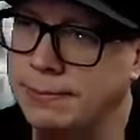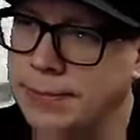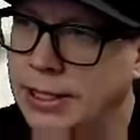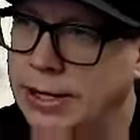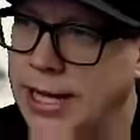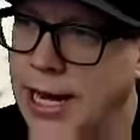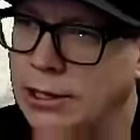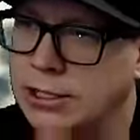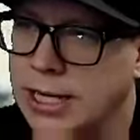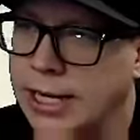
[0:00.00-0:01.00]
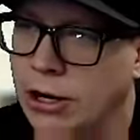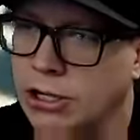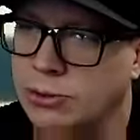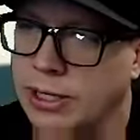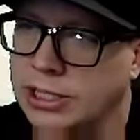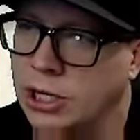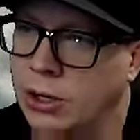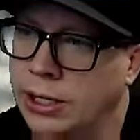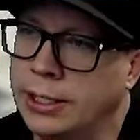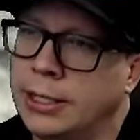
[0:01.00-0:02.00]
You know, he kind of looks like he knows what he's
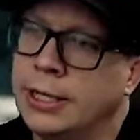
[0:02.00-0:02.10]
doing.